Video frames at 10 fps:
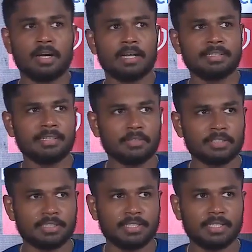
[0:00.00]
I think it
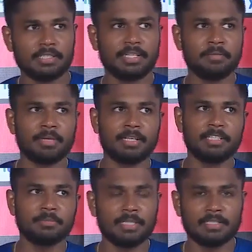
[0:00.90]
was uh, team
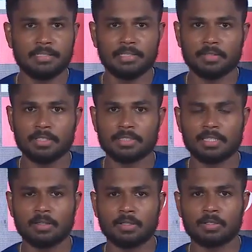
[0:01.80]
management. I think it was
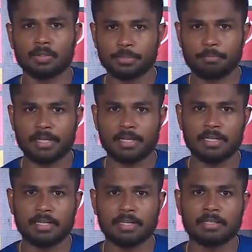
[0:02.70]
uh, Coach Mecca
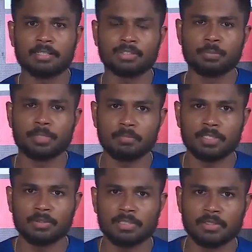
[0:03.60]
and uh, Zubin
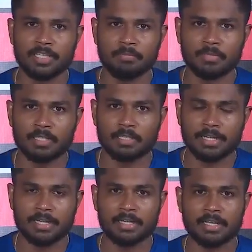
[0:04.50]
Bharucha, our team uh,
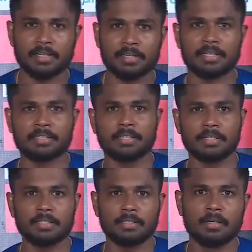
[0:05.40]
cricket director. I
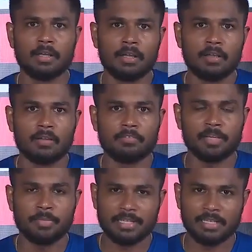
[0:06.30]
think uh, we
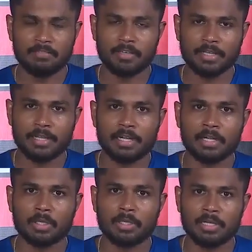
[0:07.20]
have been really working
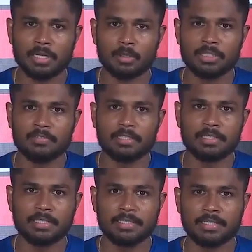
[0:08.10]
hard on uh, Rahul
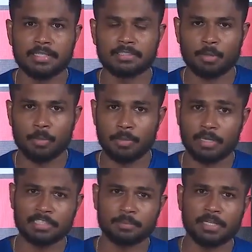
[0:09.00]
Tewatia. I think he's proper
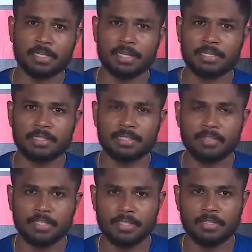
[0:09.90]
leg spinner, and then
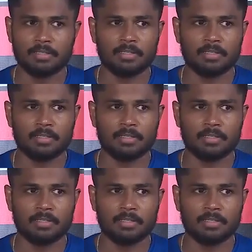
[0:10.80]
we